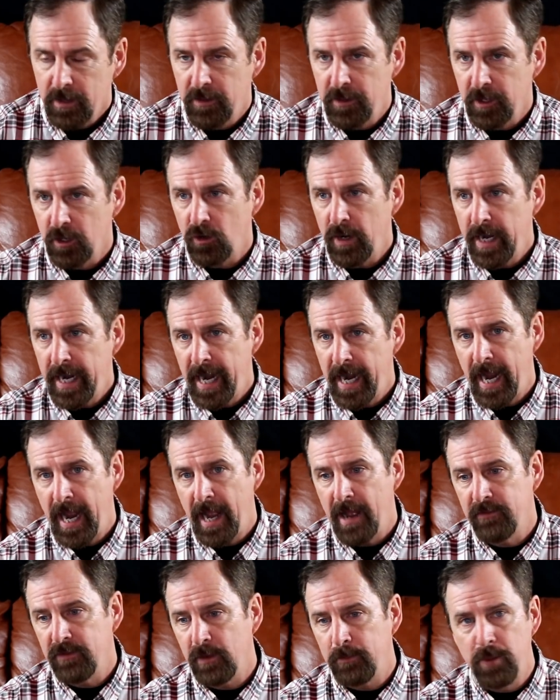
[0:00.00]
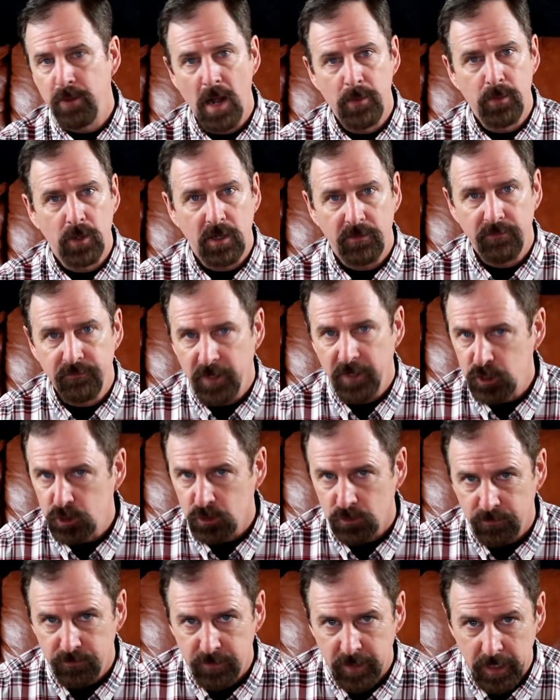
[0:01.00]
they'll have a public
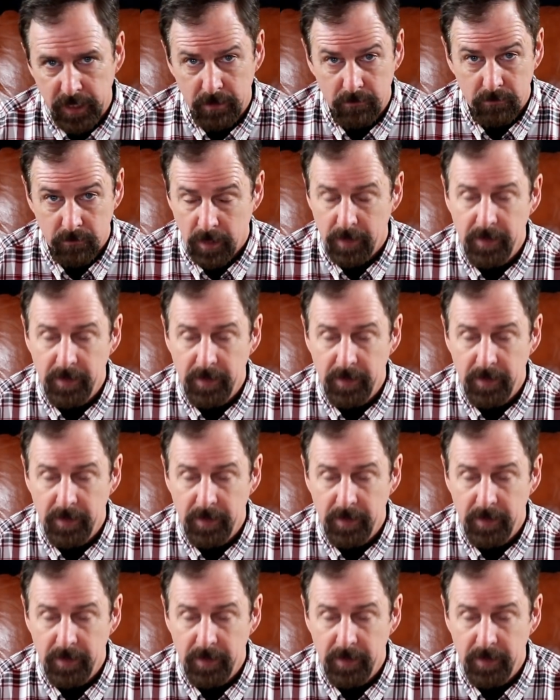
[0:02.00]
official fee.